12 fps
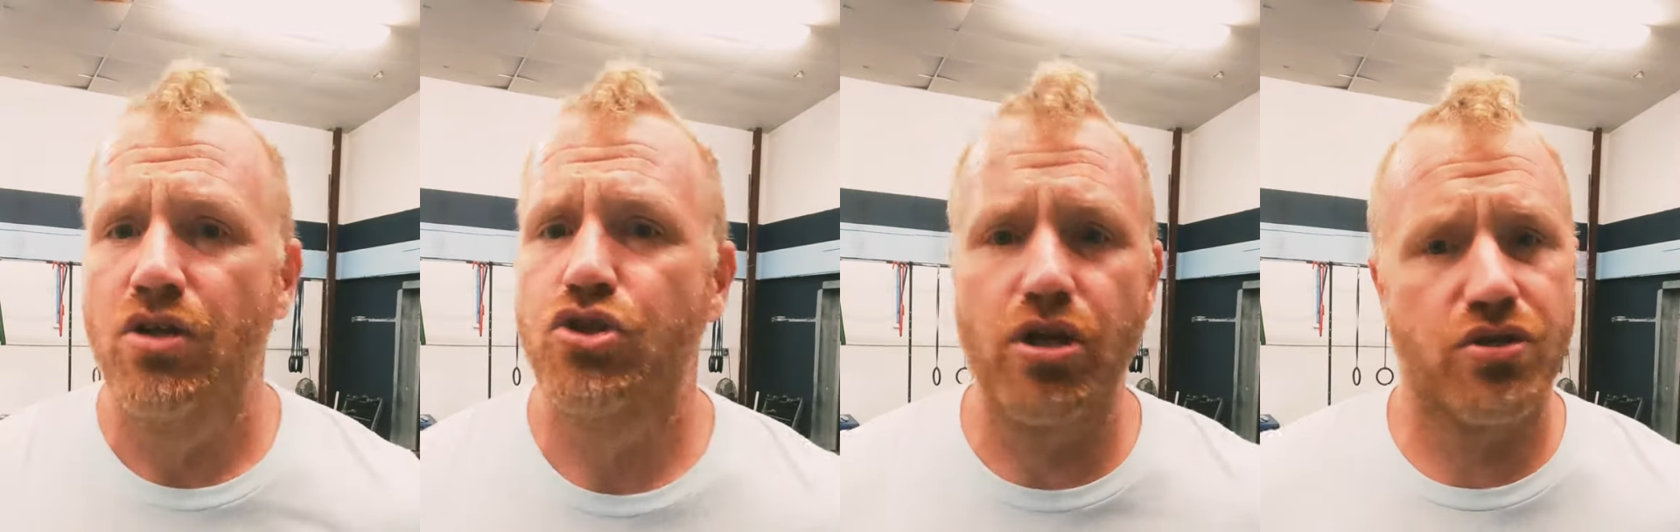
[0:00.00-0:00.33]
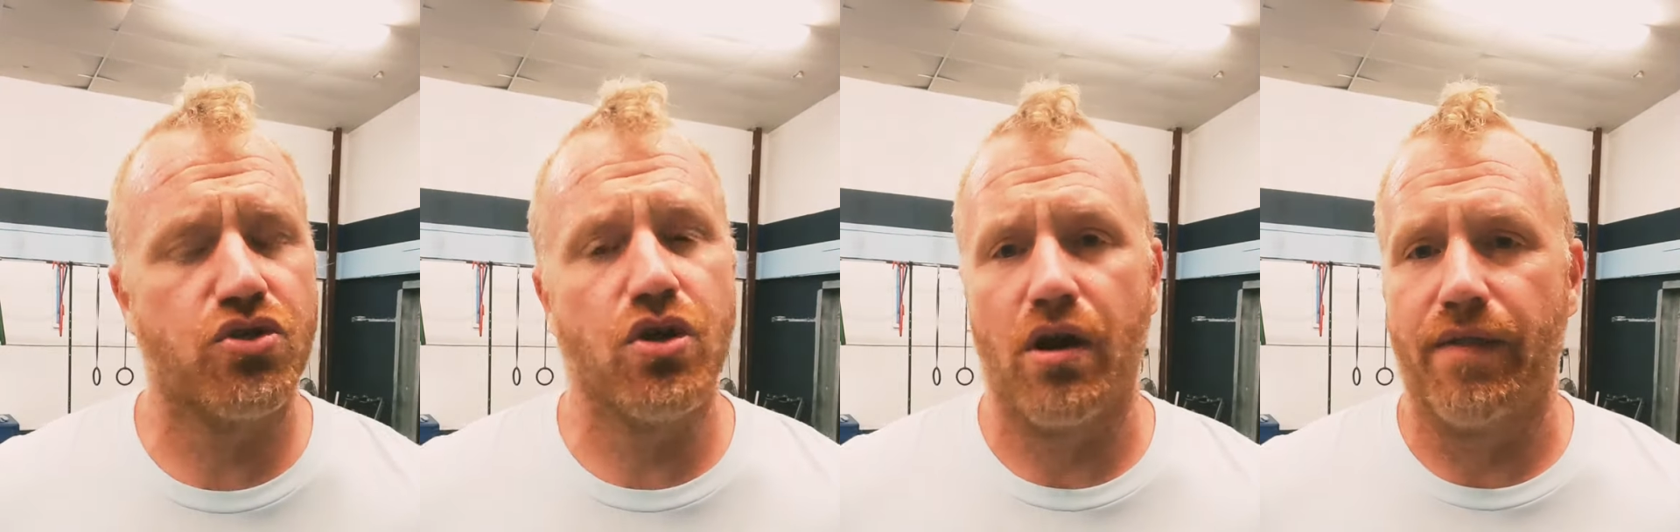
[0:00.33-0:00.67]
just
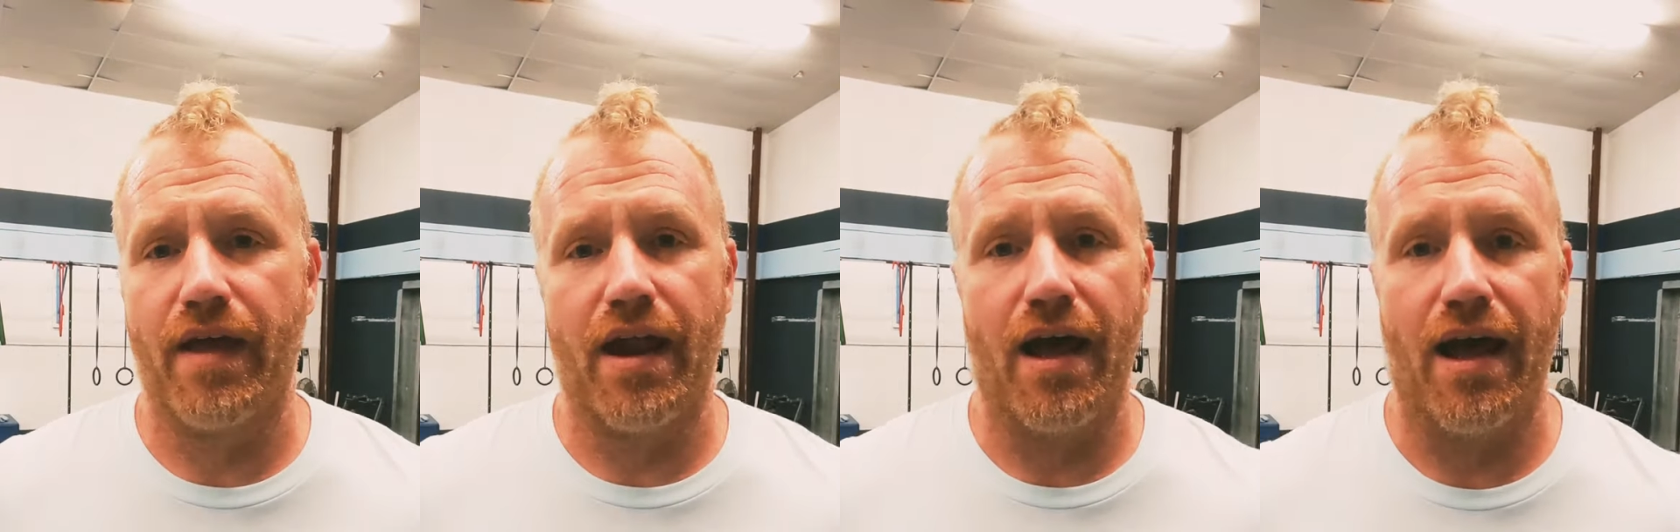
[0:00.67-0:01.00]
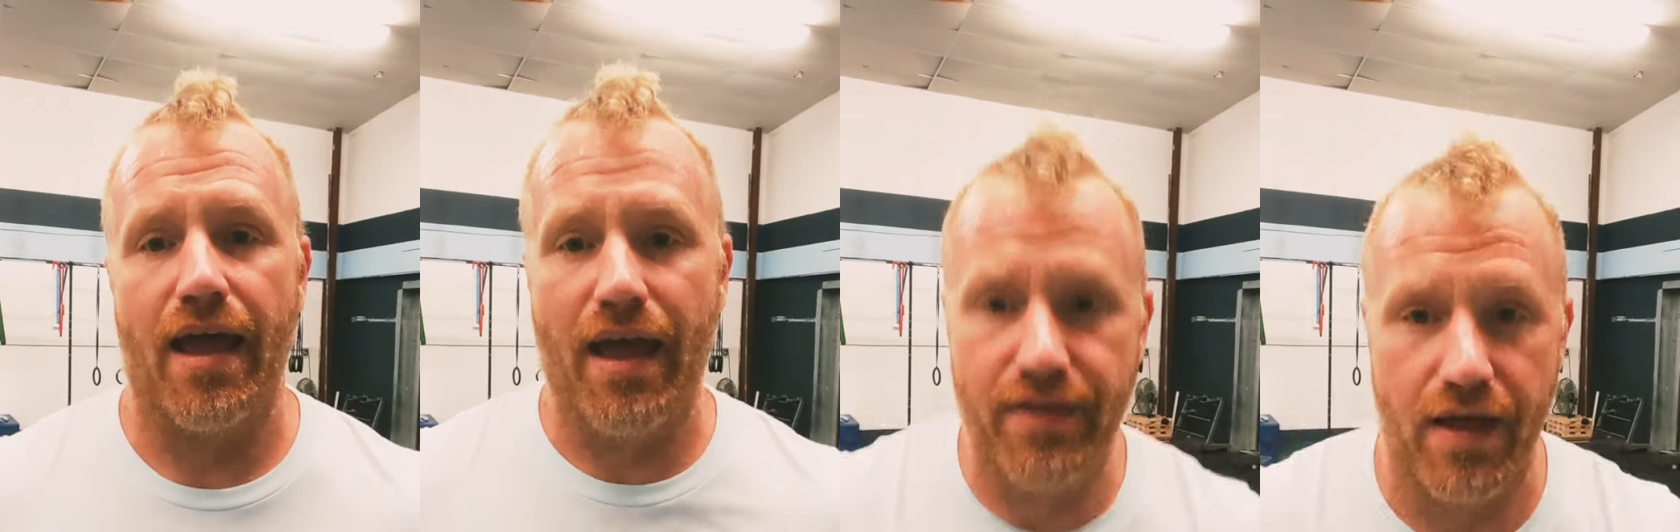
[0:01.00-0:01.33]
start at that high
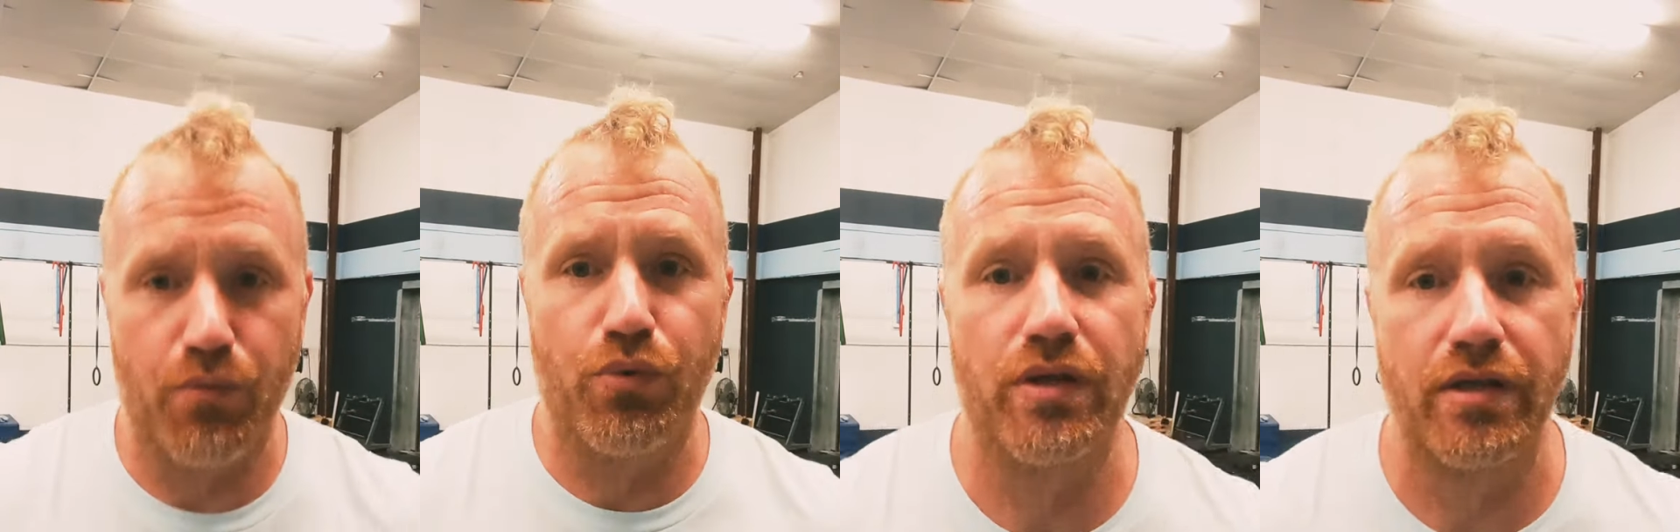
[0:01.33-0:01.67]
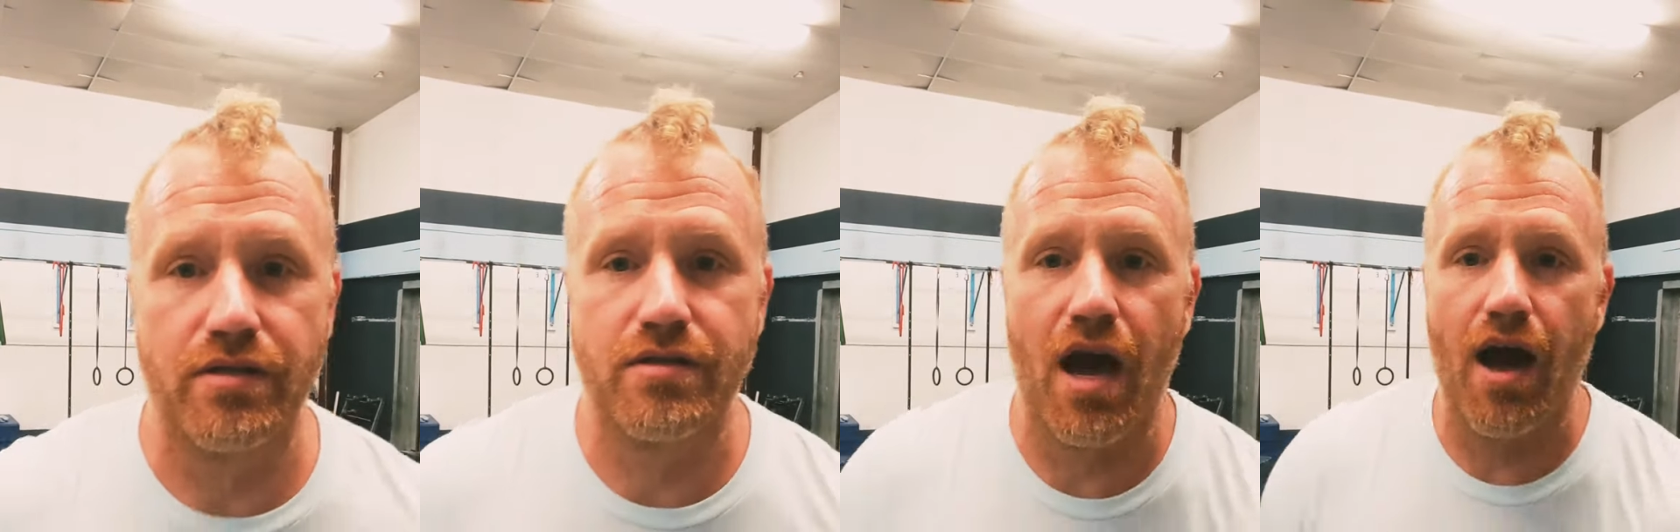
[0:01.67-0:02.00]
hang, that really
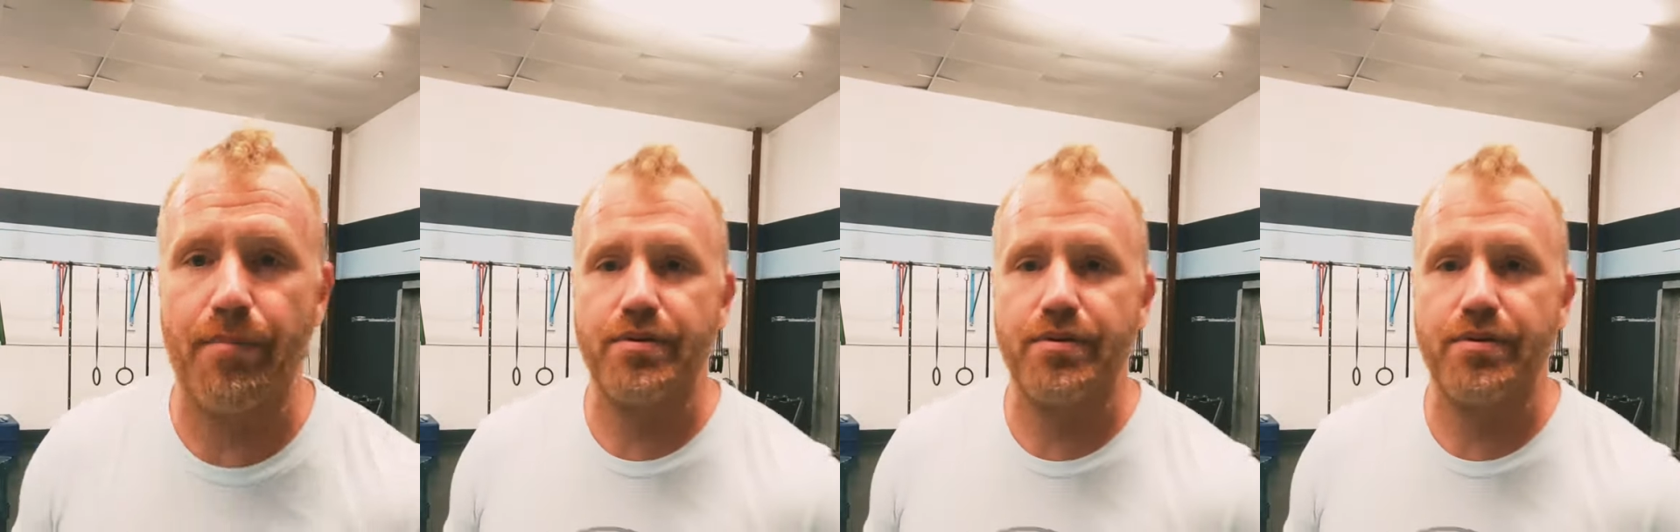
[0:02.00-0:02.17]
top